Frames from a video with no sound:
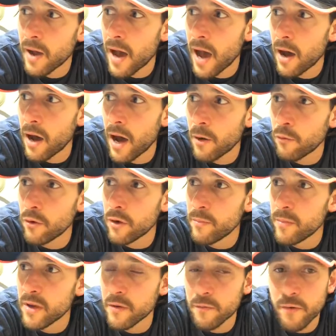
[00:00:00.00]
I, I, wouldn't
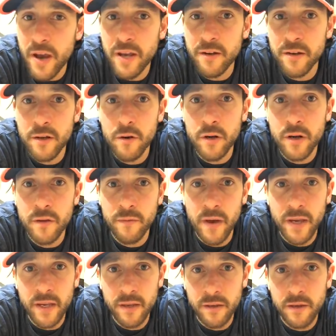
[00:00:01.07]
be afraid to do it. If I
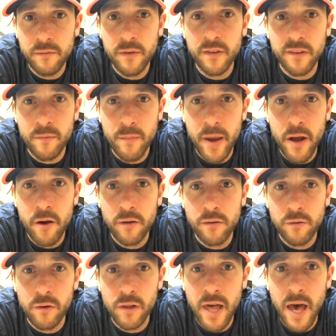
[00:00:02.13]
can convince a parent
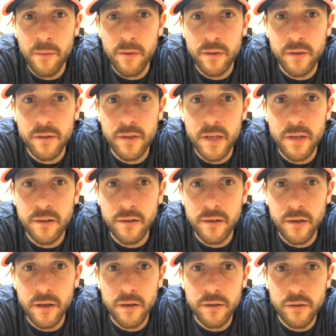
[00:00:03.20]
to allow me to teach
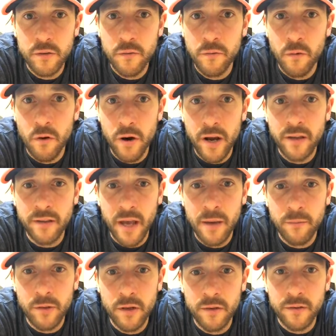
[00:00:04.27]
uh, two forehands, I'm
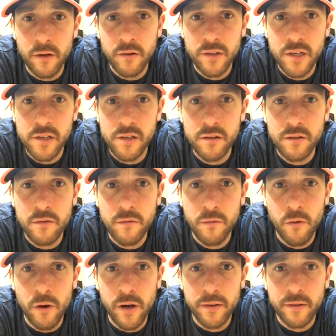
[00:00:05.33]
going to start teaching two
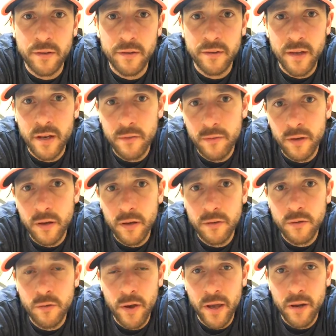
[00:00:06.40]
forehands instead of a
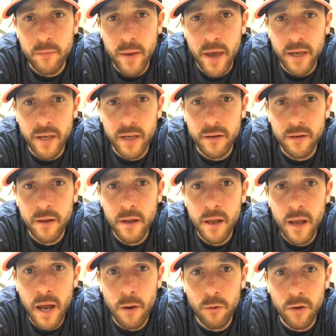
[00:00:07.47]
two-handed backhand.
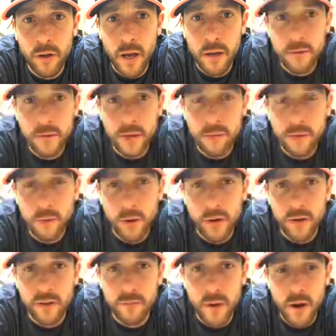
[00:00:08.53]
I want to. I definitely want to
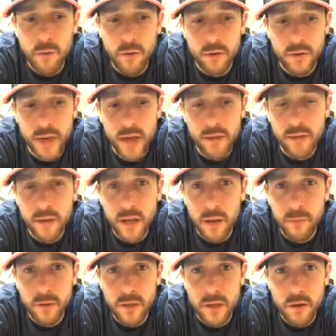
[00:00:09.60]
experiment with that in the
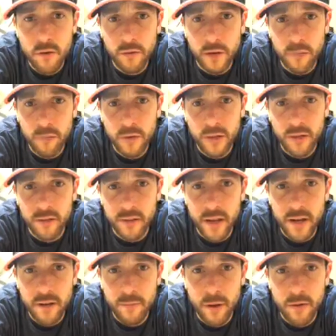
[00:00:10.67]
coming years. I'm really
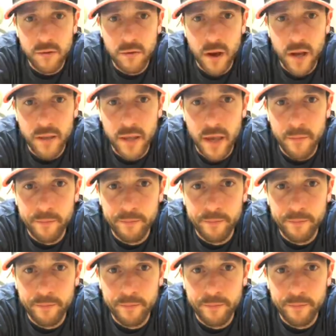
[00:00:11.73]
excited about trying that.